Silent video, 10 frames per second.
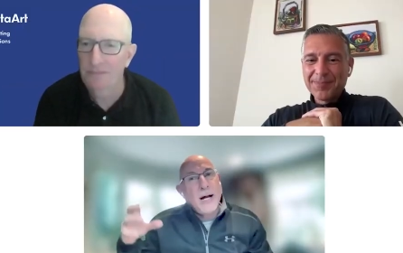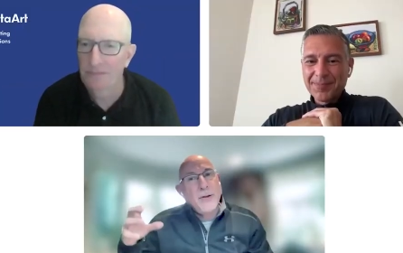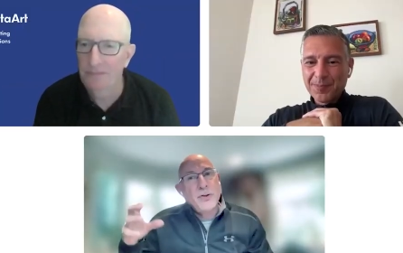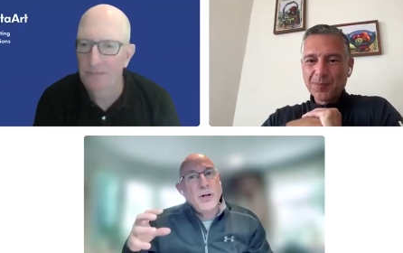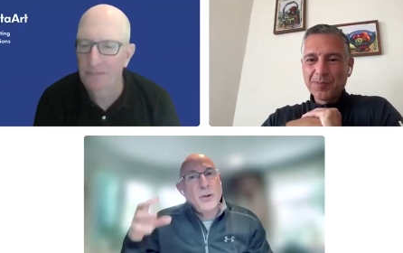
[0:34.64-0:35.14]
Speaker 1: how
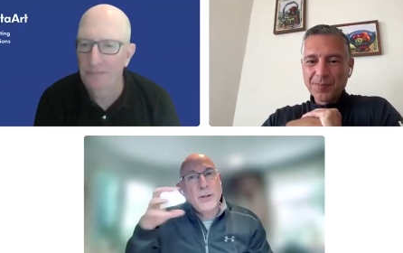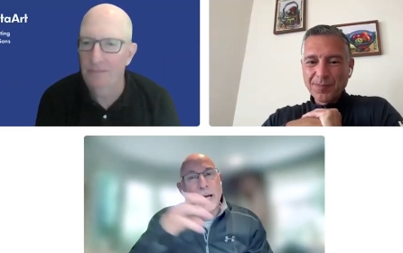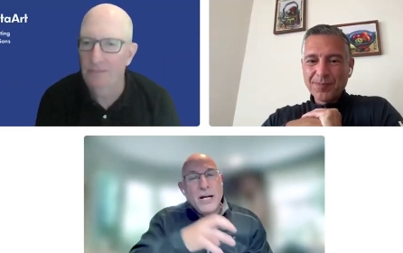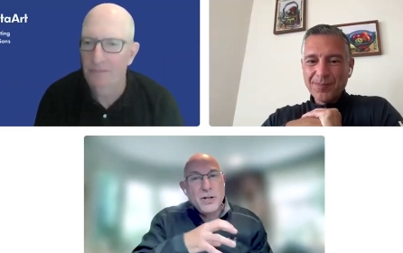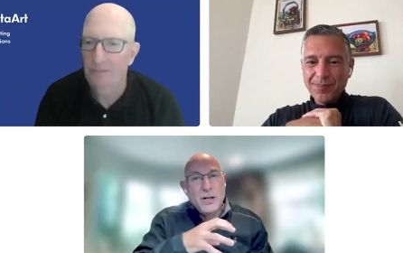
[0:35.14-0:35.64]
the
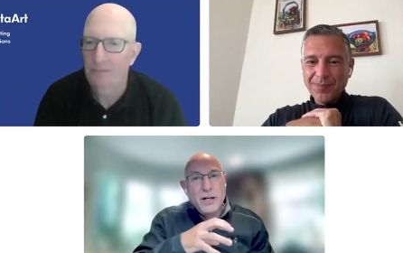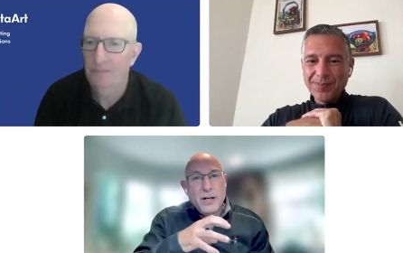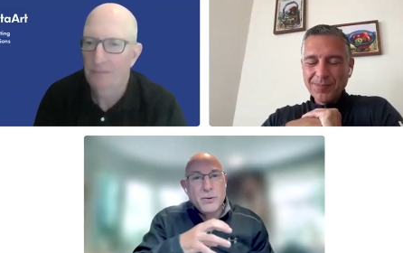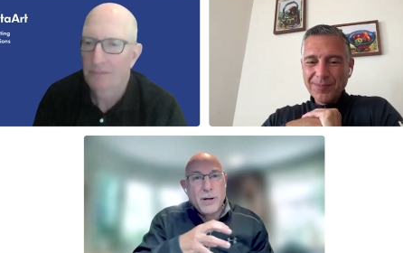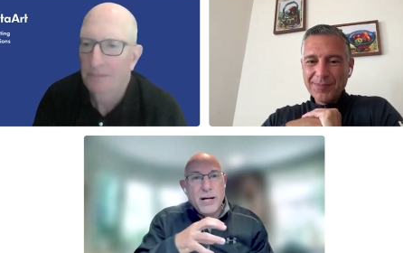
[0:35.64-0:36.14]
geolocation
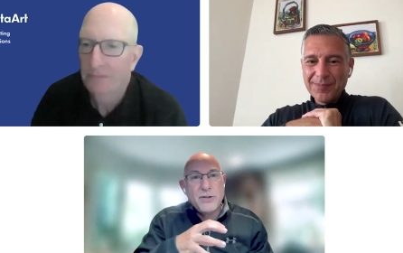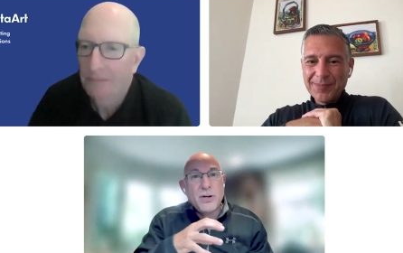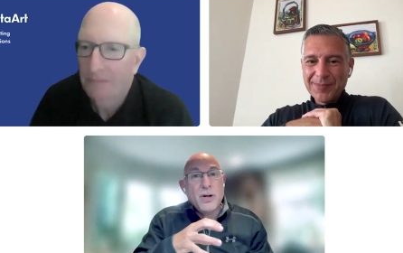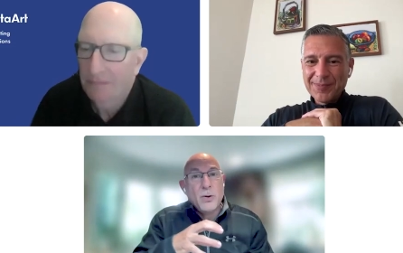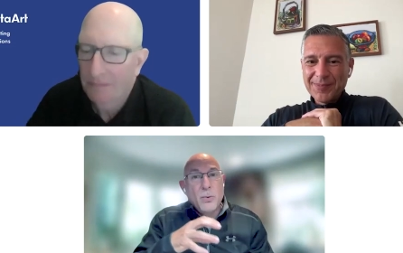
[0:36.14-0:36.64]
integrates
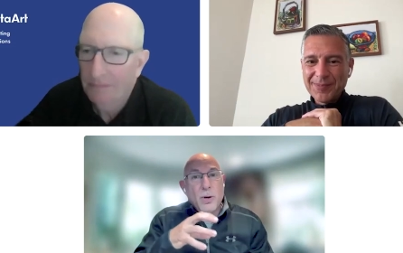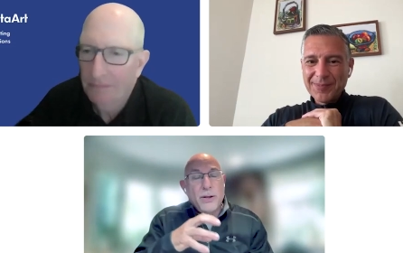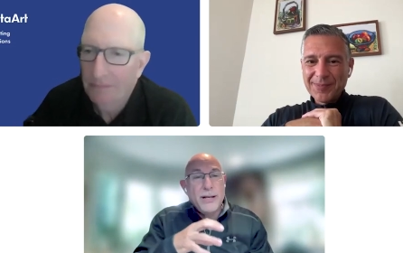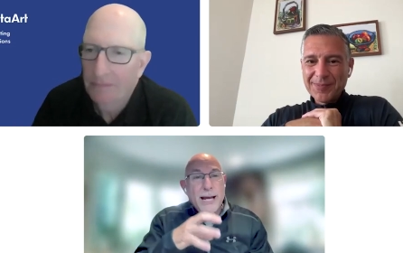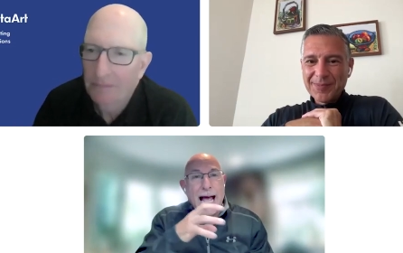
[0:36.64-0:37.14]

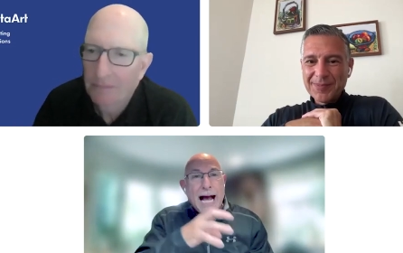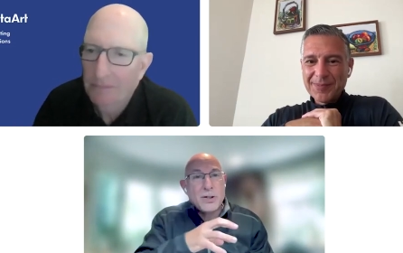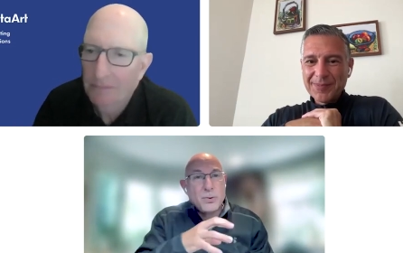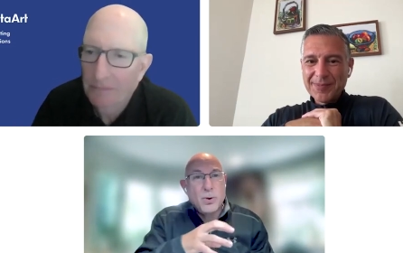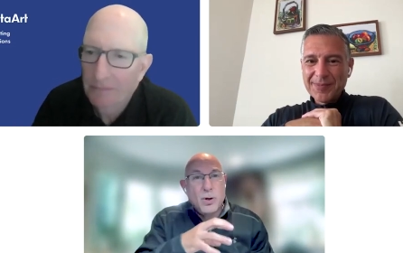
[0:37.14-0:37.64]
with the
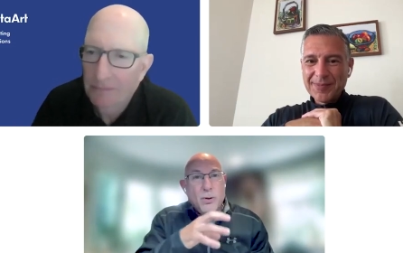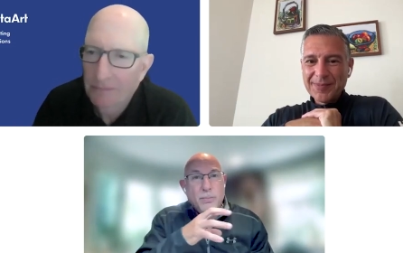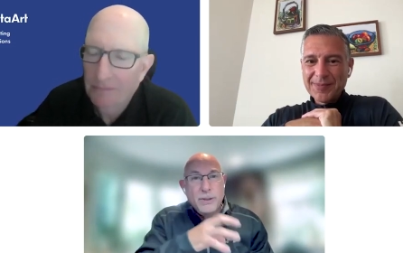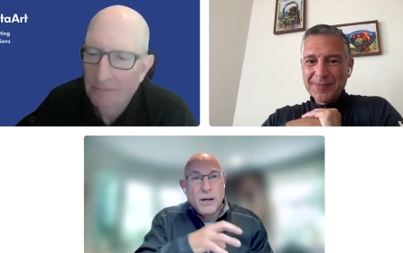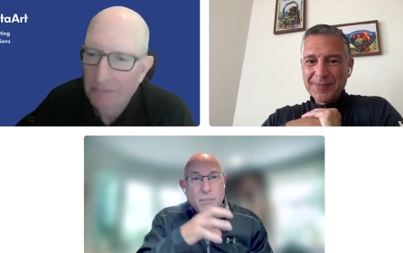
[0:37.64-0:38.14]
actual,
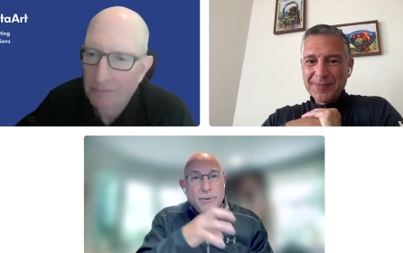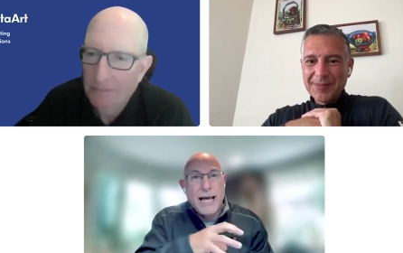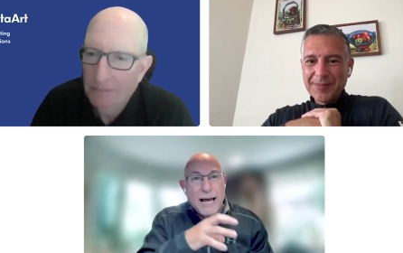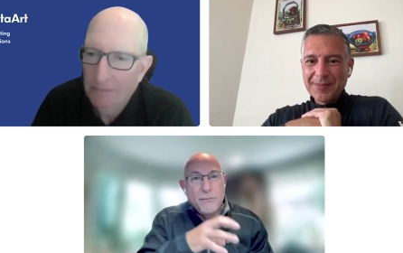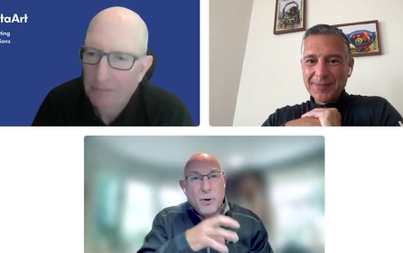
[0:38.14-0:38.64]
you know,
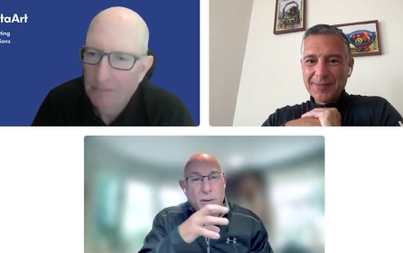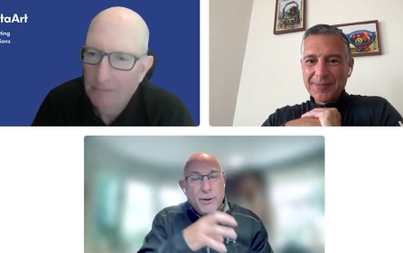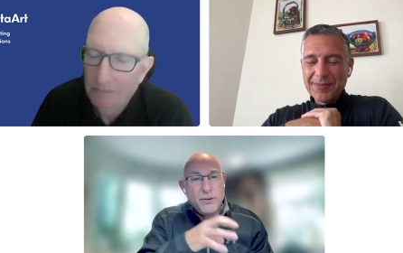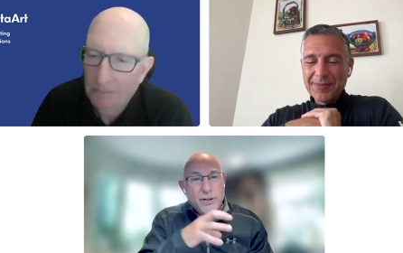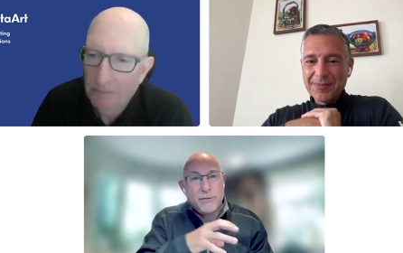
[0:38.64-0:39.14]
platform
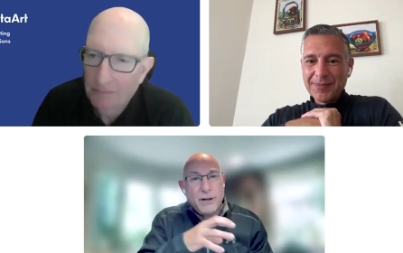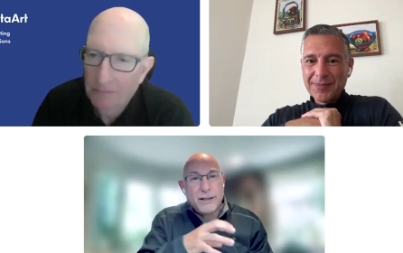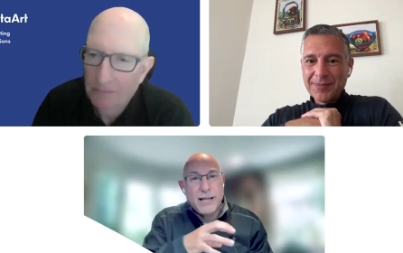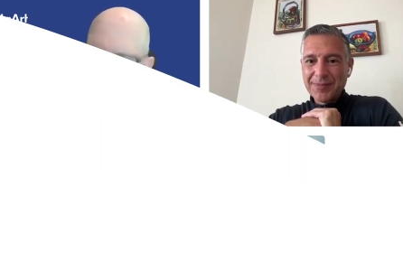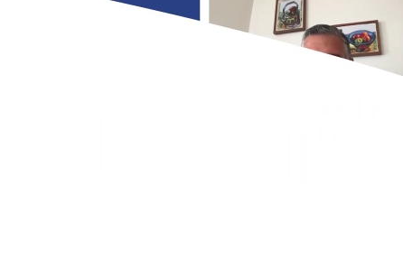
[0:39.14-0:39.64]
and stuff
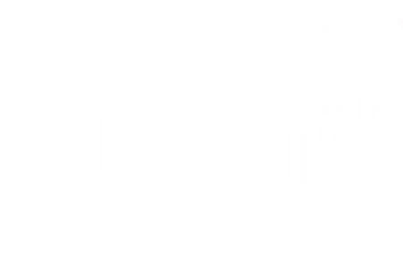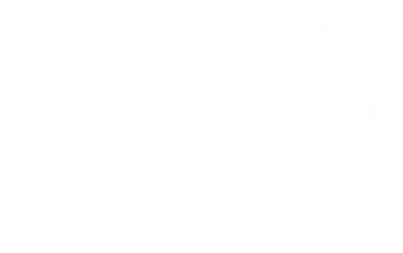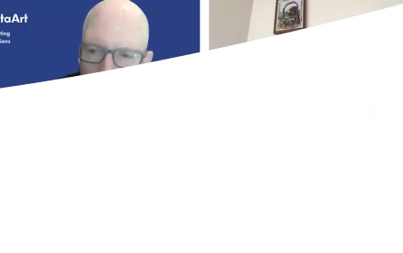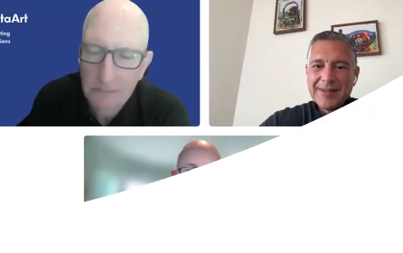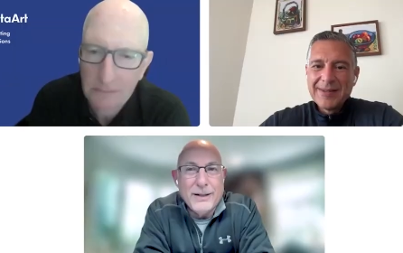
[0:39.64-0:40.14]
like that. But
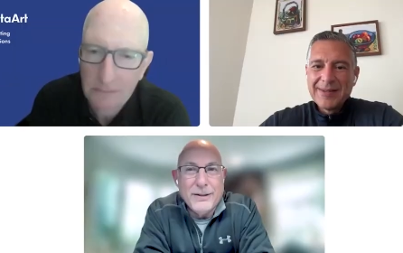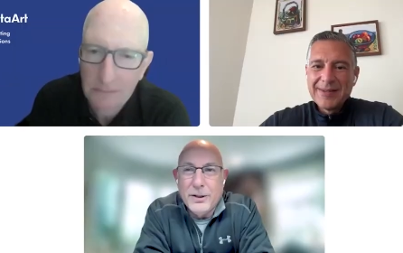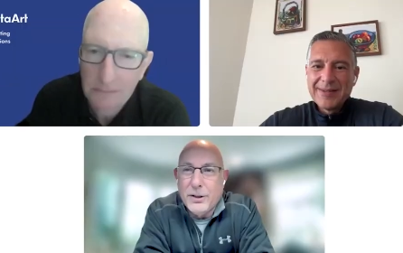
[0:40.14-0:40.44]
you're right.